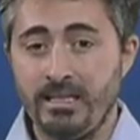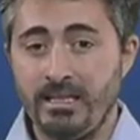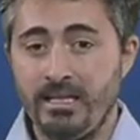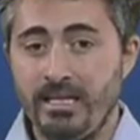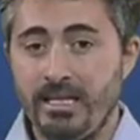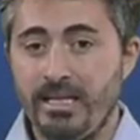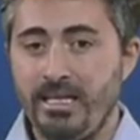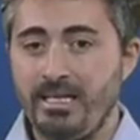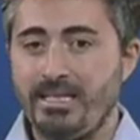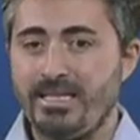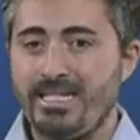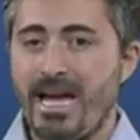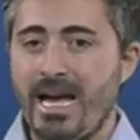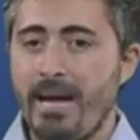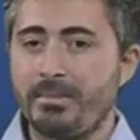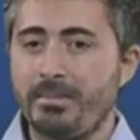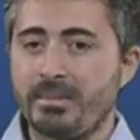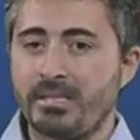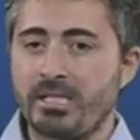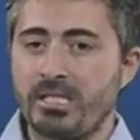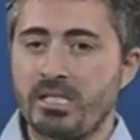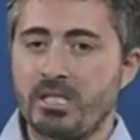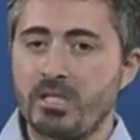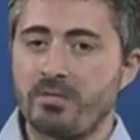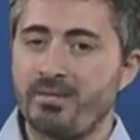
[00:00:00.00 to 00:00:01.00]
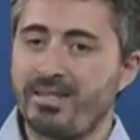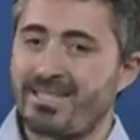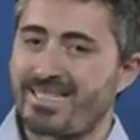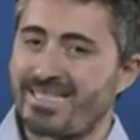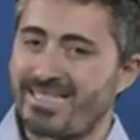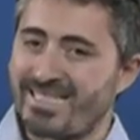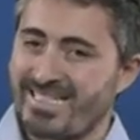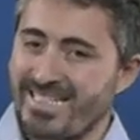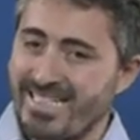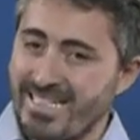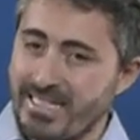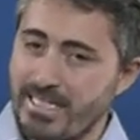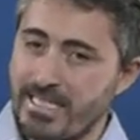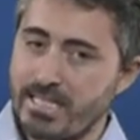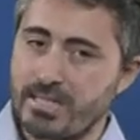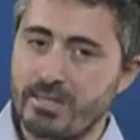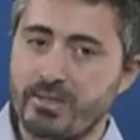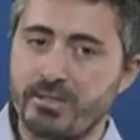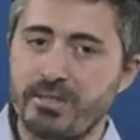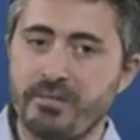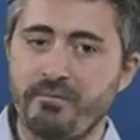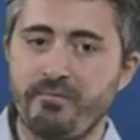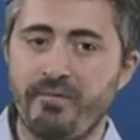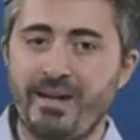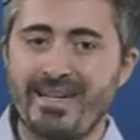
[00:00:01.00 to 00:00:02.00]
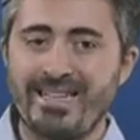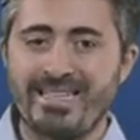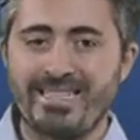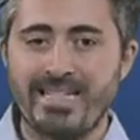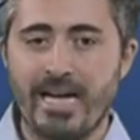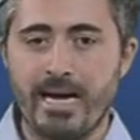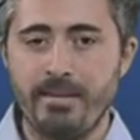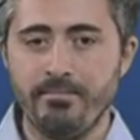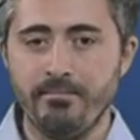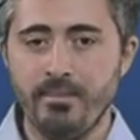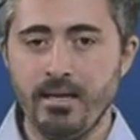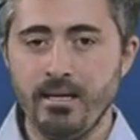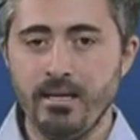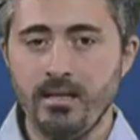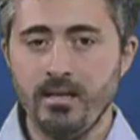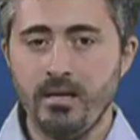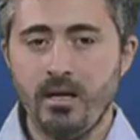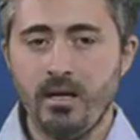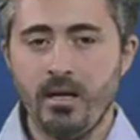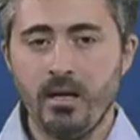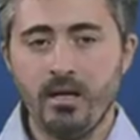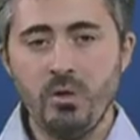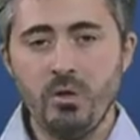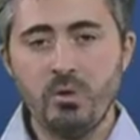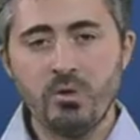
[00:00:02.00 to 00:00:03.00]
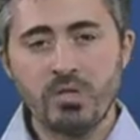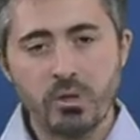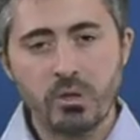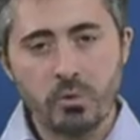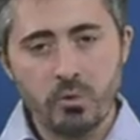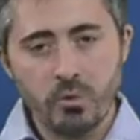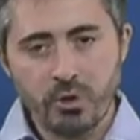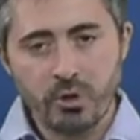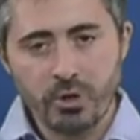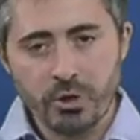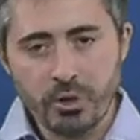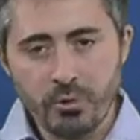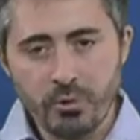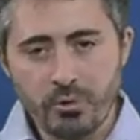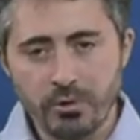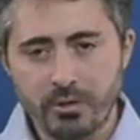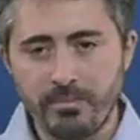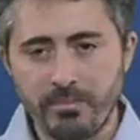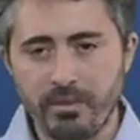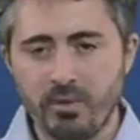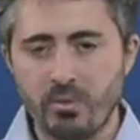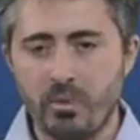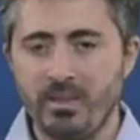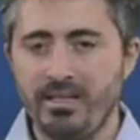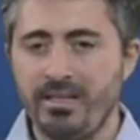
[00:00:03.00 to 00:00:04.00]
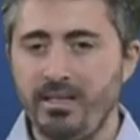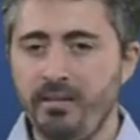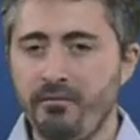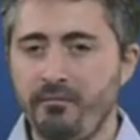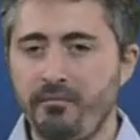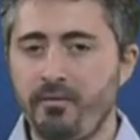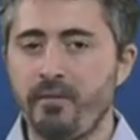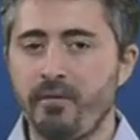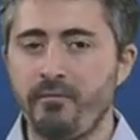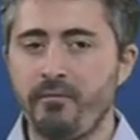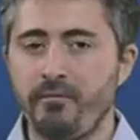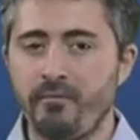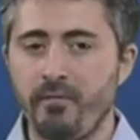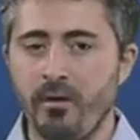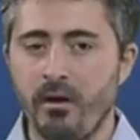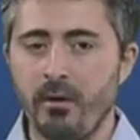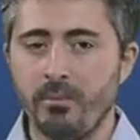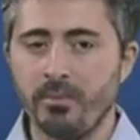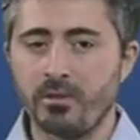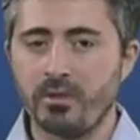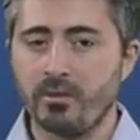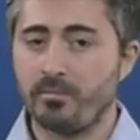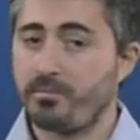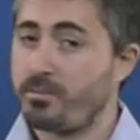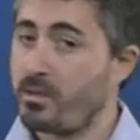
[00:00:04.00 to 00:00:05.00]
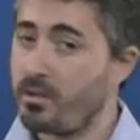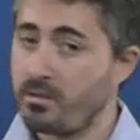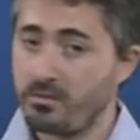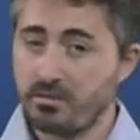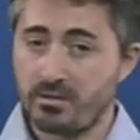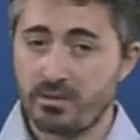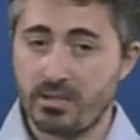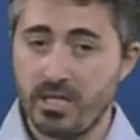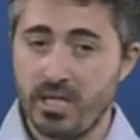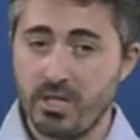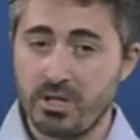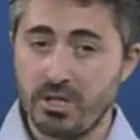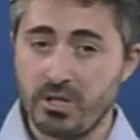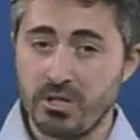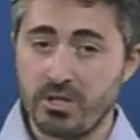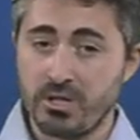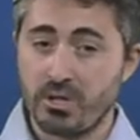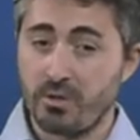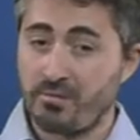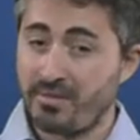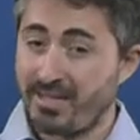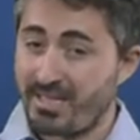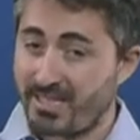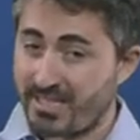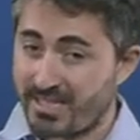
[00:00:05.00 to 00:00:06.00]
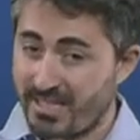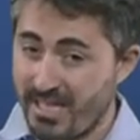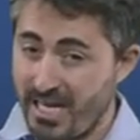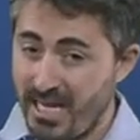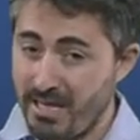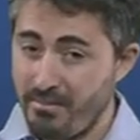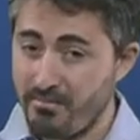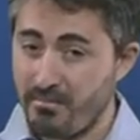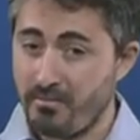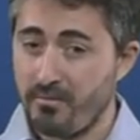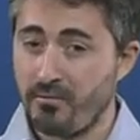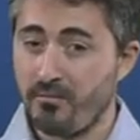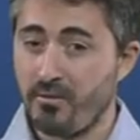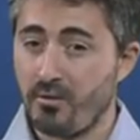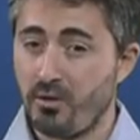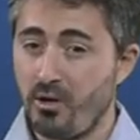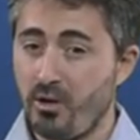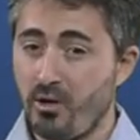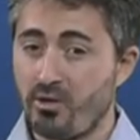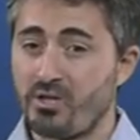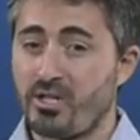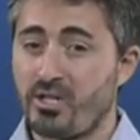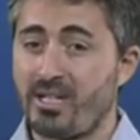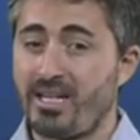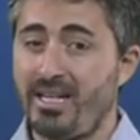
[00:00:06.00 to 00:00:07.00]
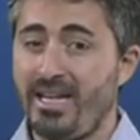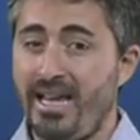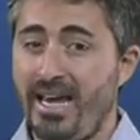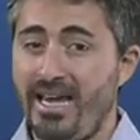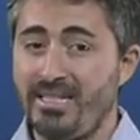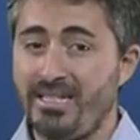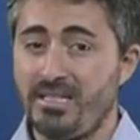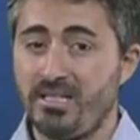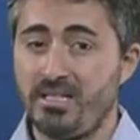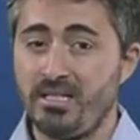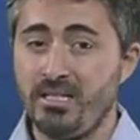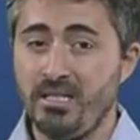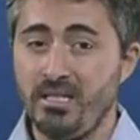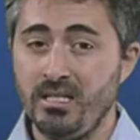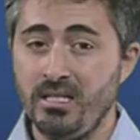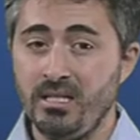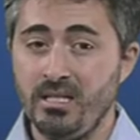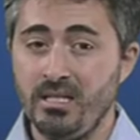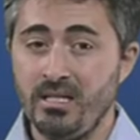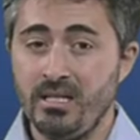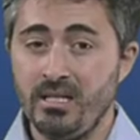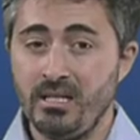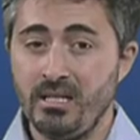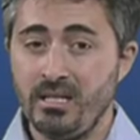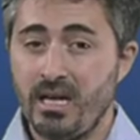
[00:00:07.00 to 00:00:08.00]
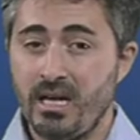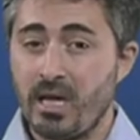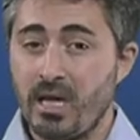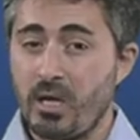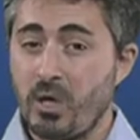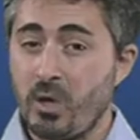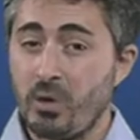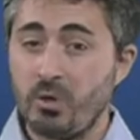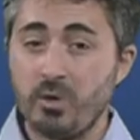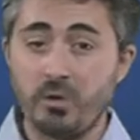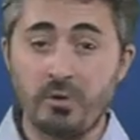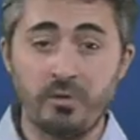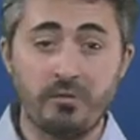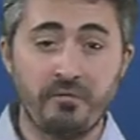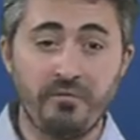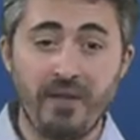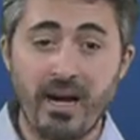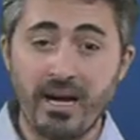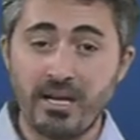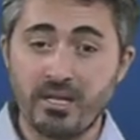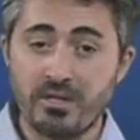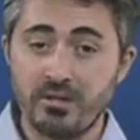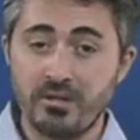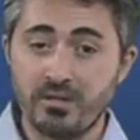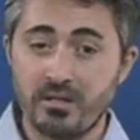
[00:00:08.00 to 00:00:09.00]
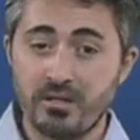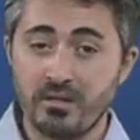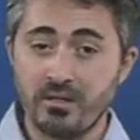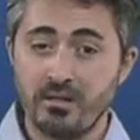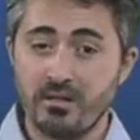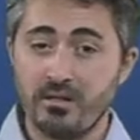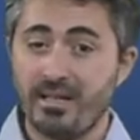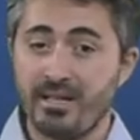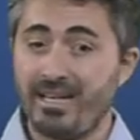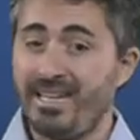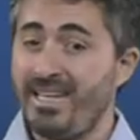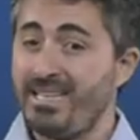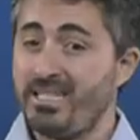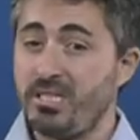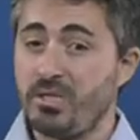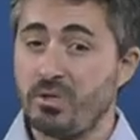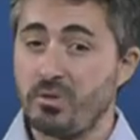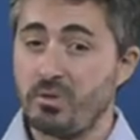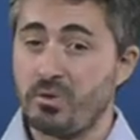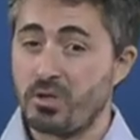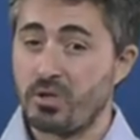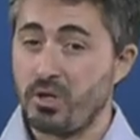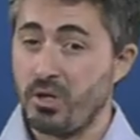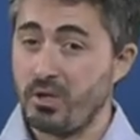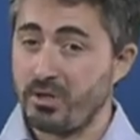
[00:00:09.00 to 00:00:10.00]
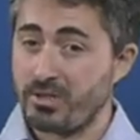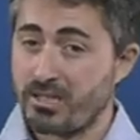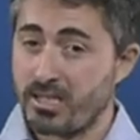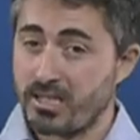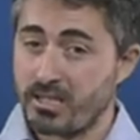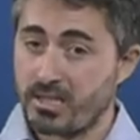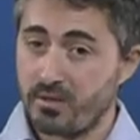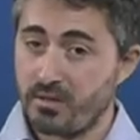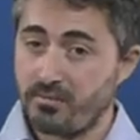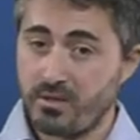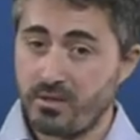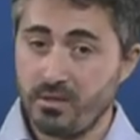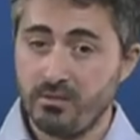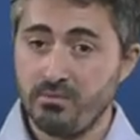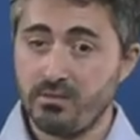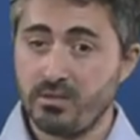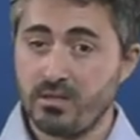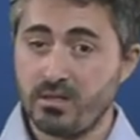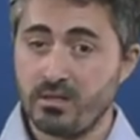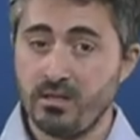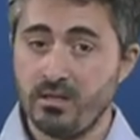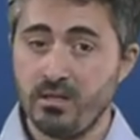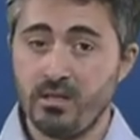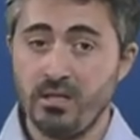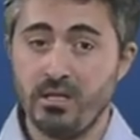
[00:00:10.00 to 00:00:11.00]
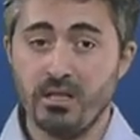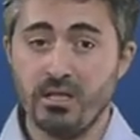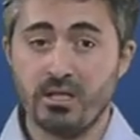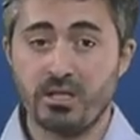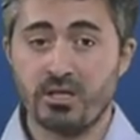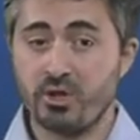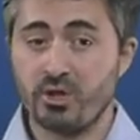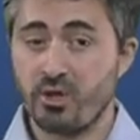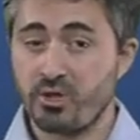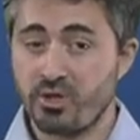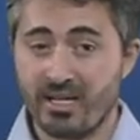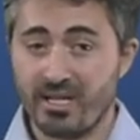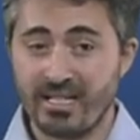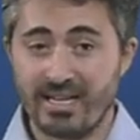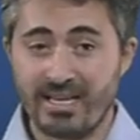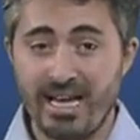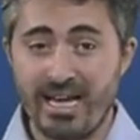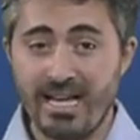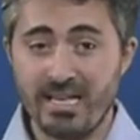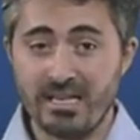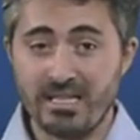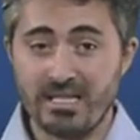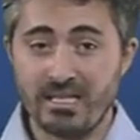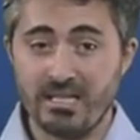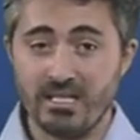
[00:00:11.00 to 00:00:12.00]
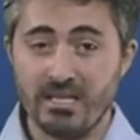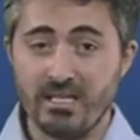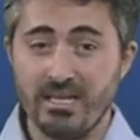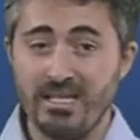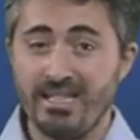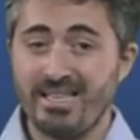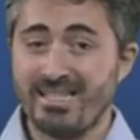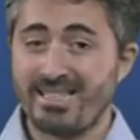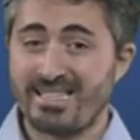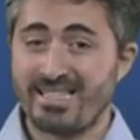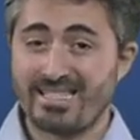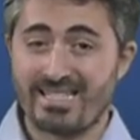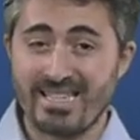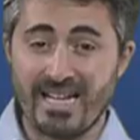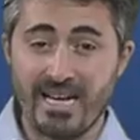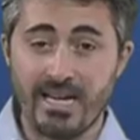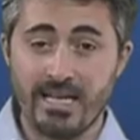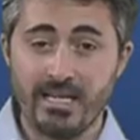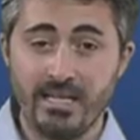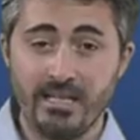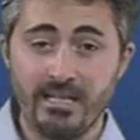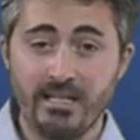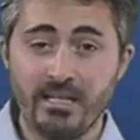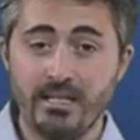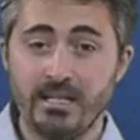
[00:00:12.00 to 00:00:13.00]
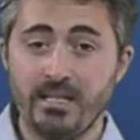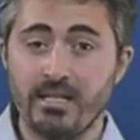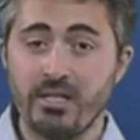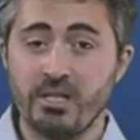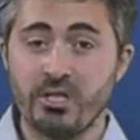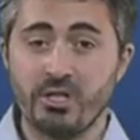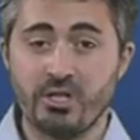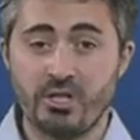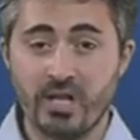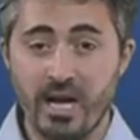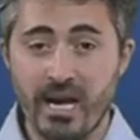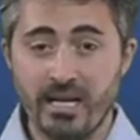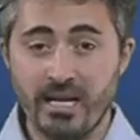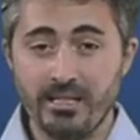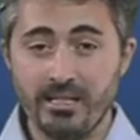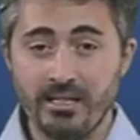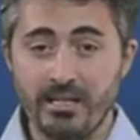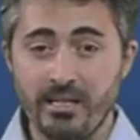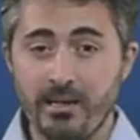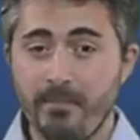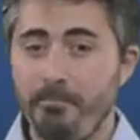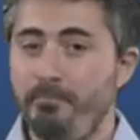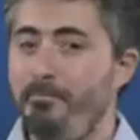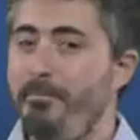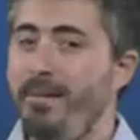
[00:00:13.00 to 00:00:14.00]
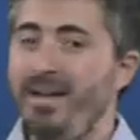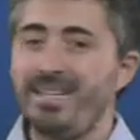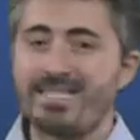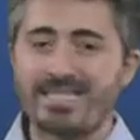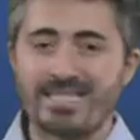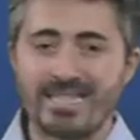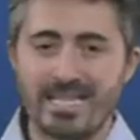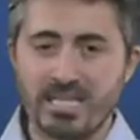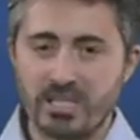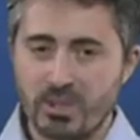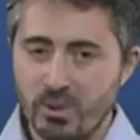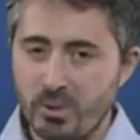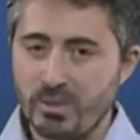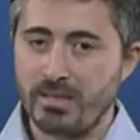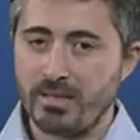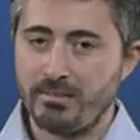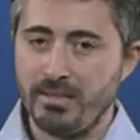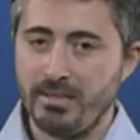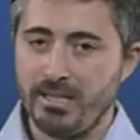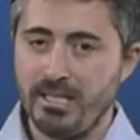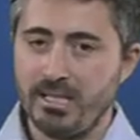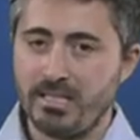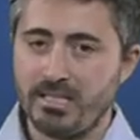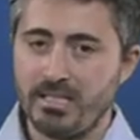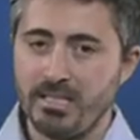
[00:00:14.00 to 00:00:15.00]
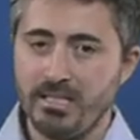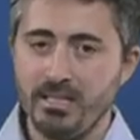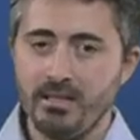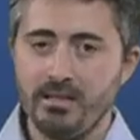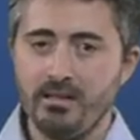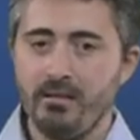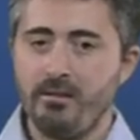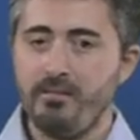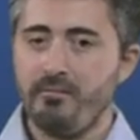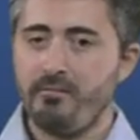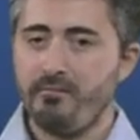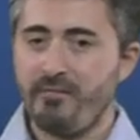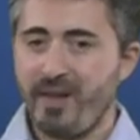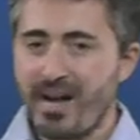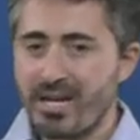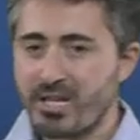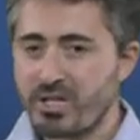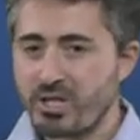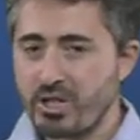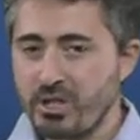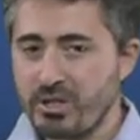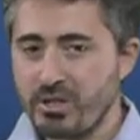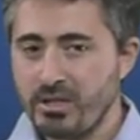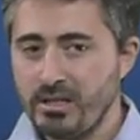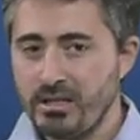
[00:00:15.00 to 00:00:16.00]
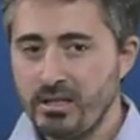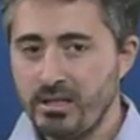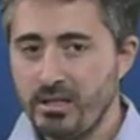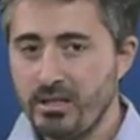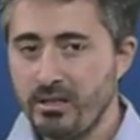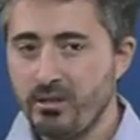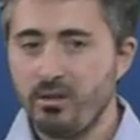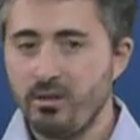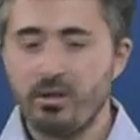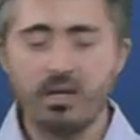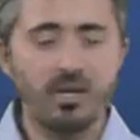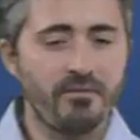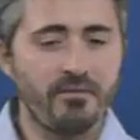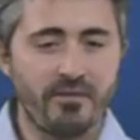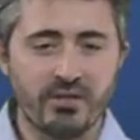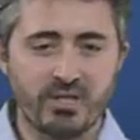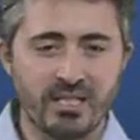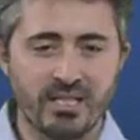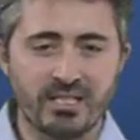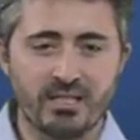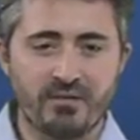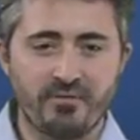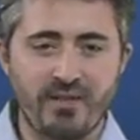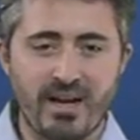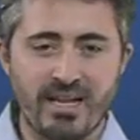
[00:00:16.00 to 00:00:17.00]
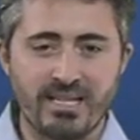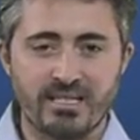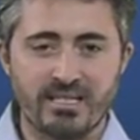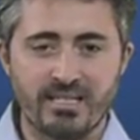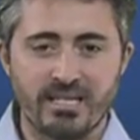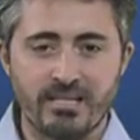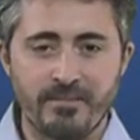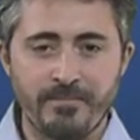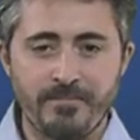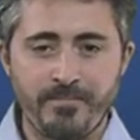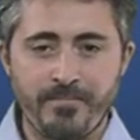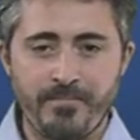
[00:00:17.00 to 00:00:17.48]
In the absence of a strictly codified grammar, user could choose between different forms of pronunciations of the same phonological entity according to factors related to context of use, social class, style, genre, metrical suitability, fashion, or even just fancy.